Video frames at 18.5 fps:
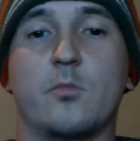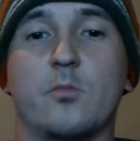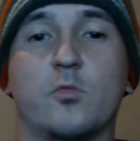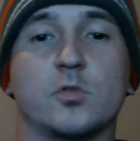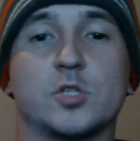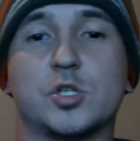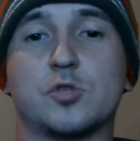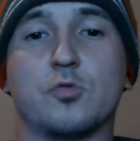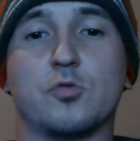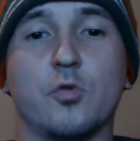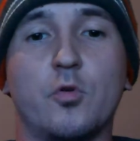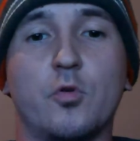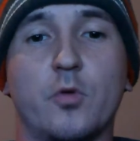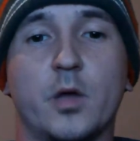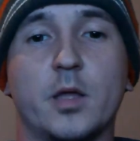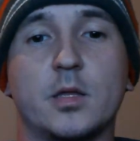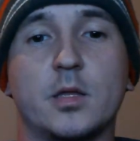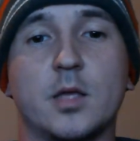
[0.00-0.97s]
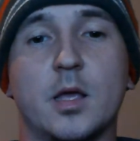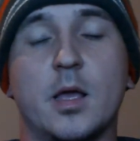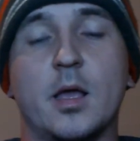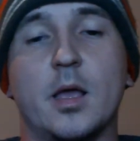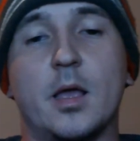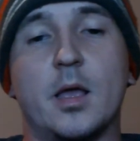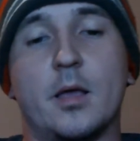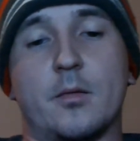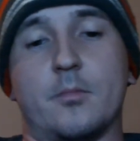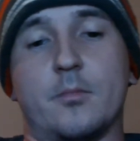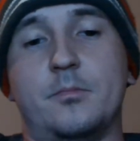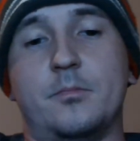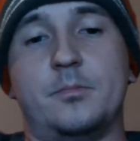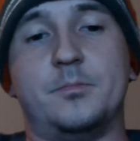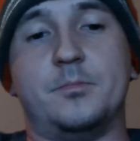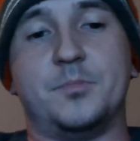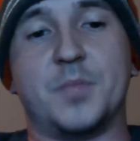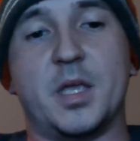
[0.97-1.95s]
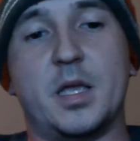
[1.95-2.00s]
well, screw it,
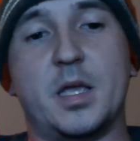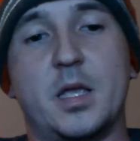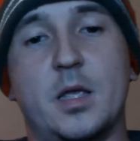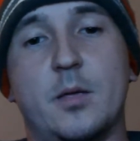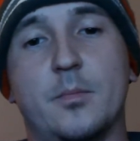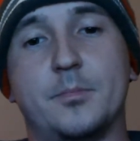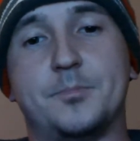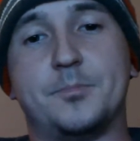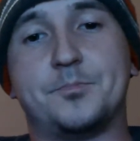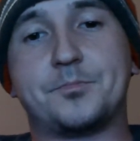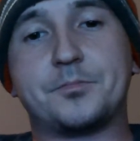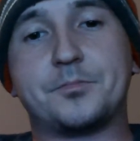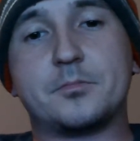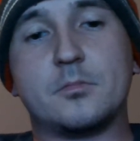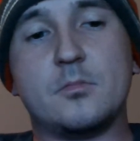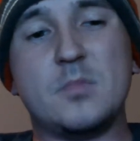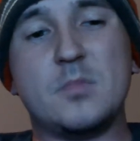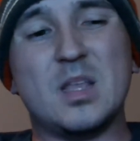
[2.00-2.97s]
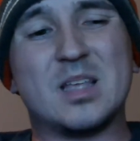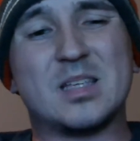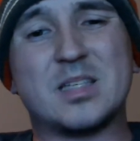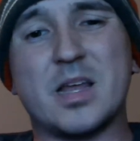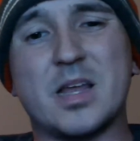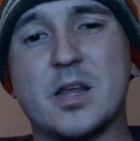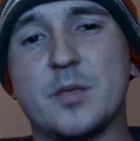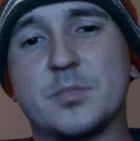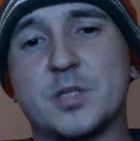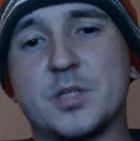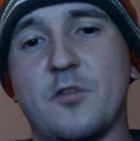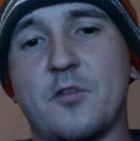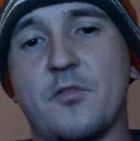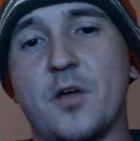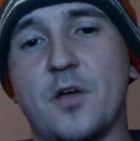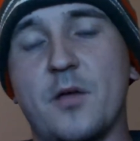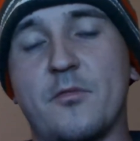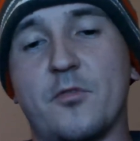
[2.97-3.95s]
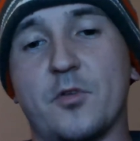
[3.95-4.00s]
he set himself
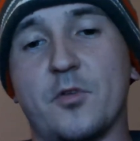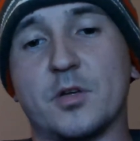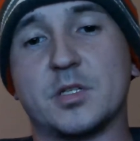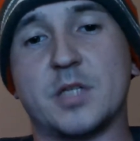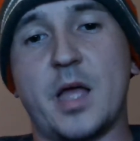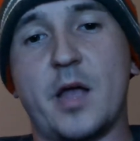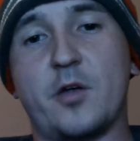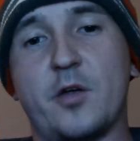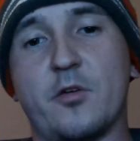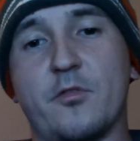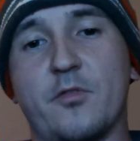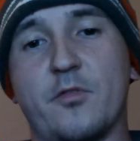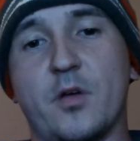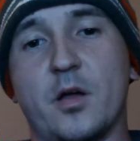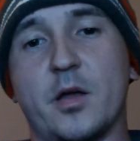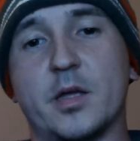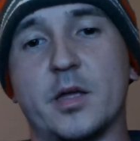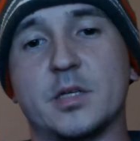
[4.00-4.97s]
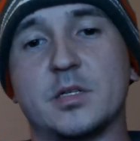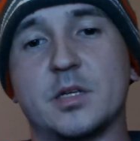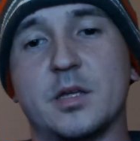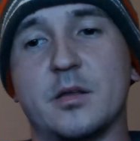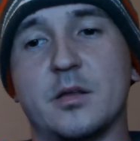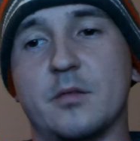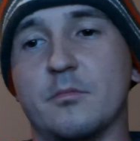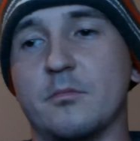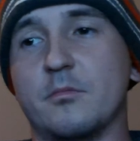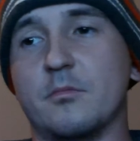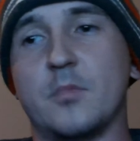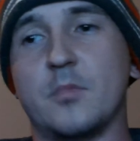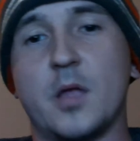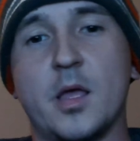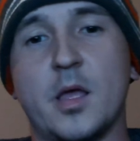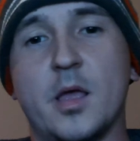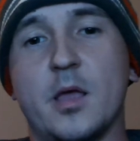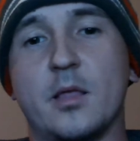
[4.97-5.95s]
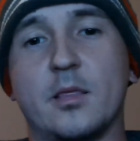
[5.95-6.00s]
up for a sacrifice and
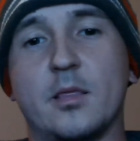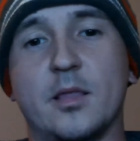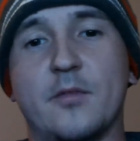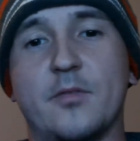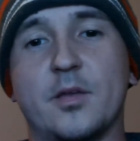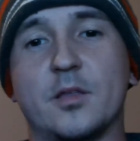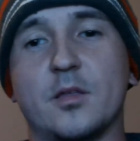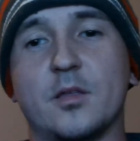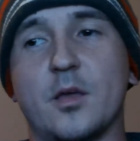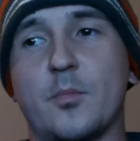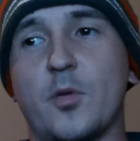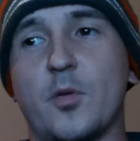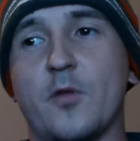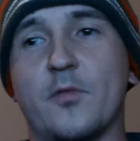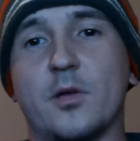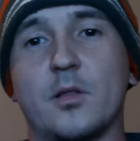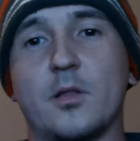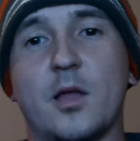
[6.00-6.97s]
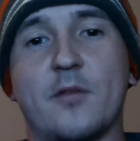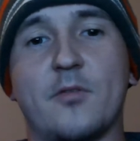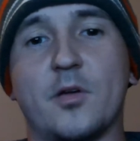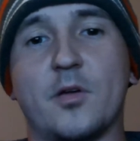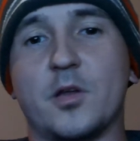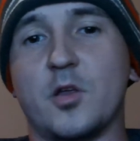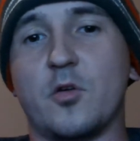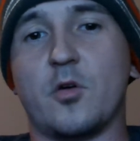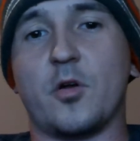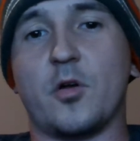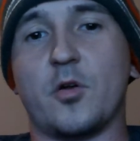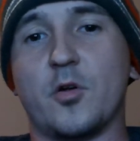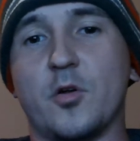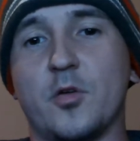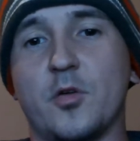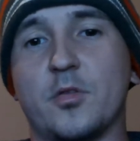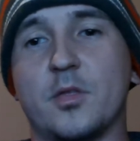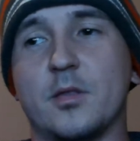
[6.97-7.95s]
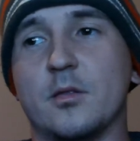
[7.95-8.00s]
living a perfect life on here on
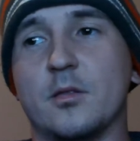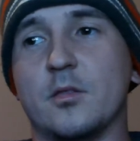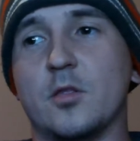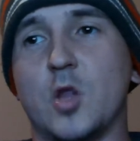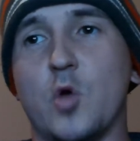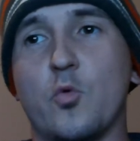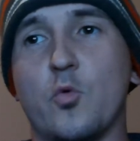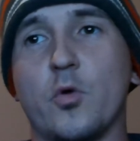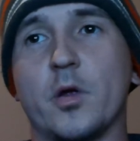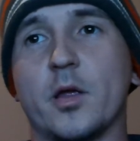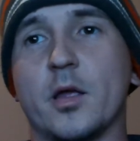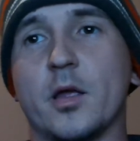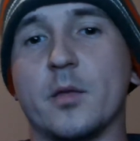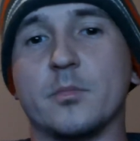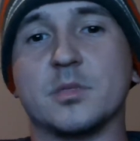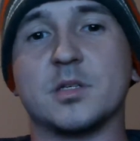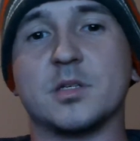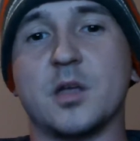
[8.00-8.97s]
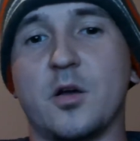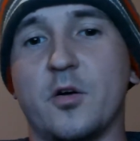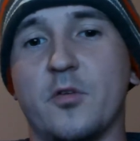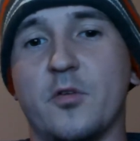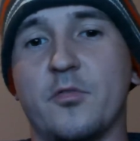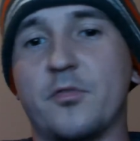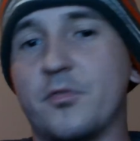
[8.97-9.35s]
earth, and lowering himself